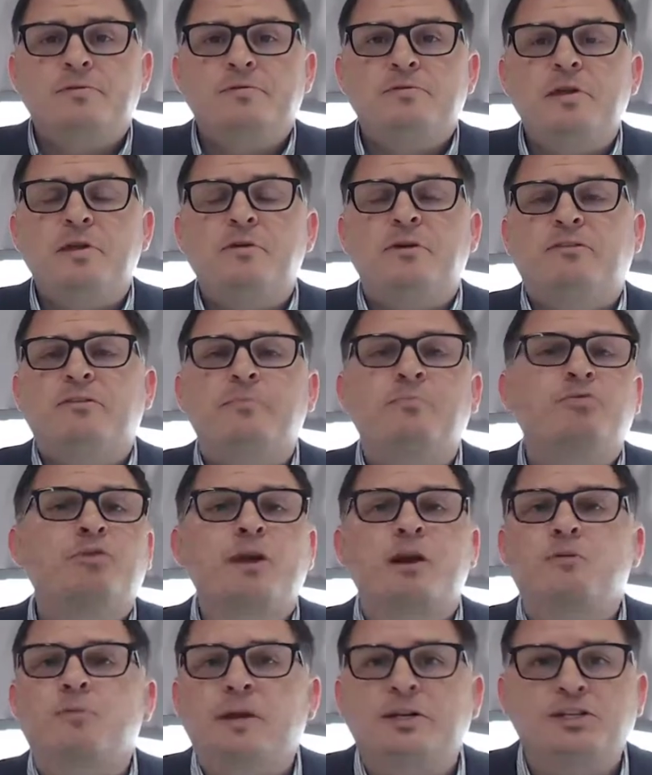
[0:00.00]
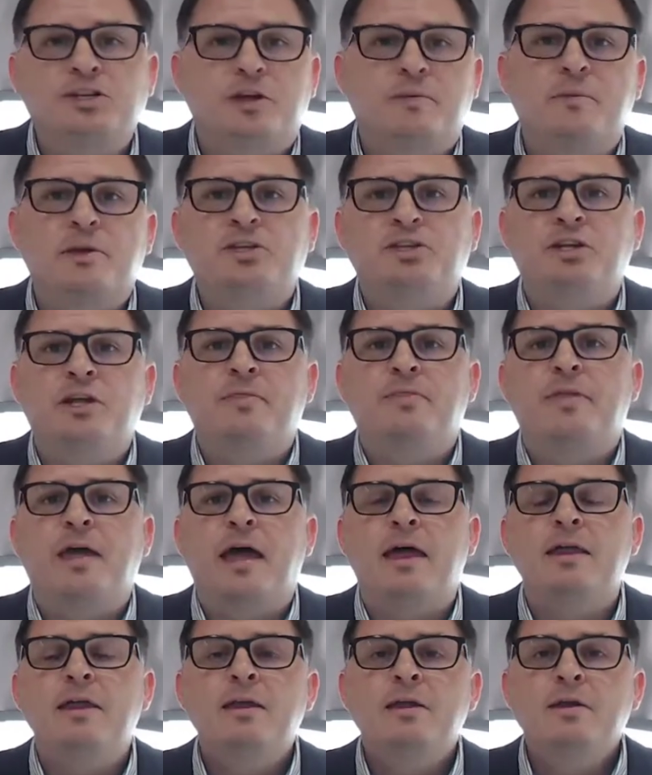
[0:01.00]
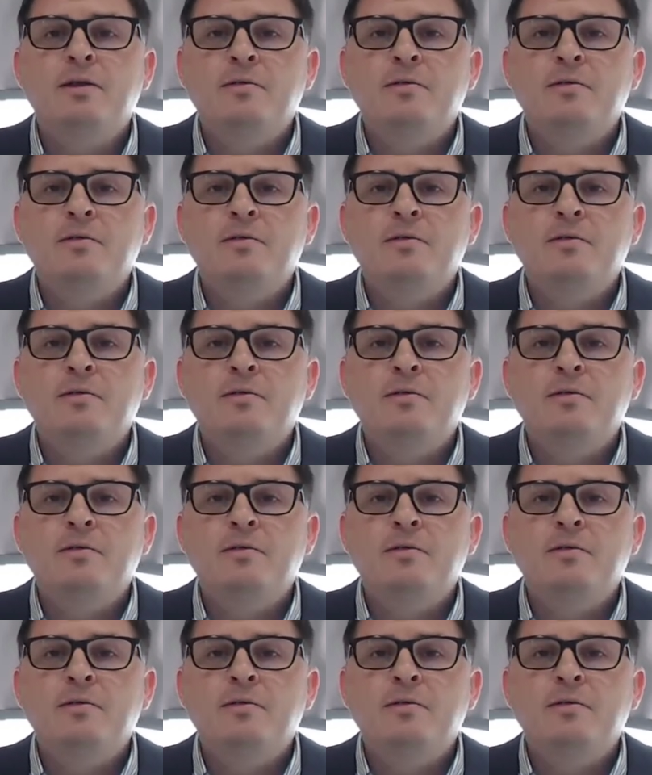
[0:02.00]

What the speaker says: it's a prearranged commission that